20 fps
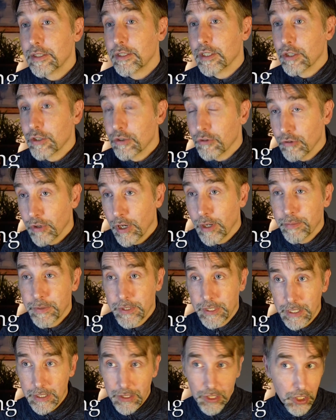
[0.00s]

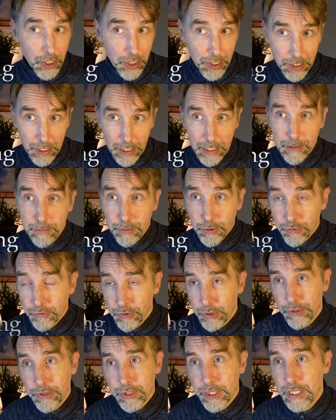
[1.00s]
disrupting the stable
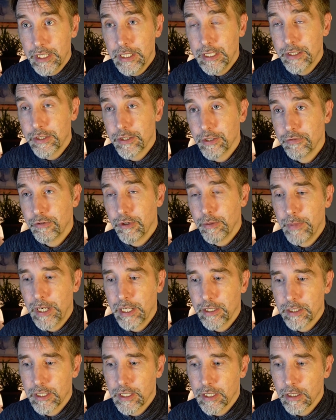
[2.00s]
routines of
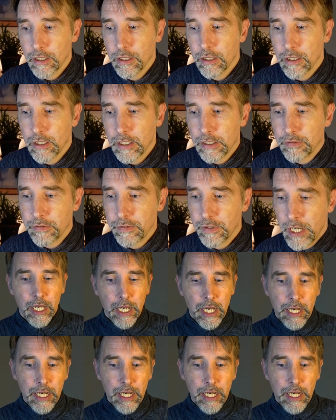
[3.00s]
romantic life,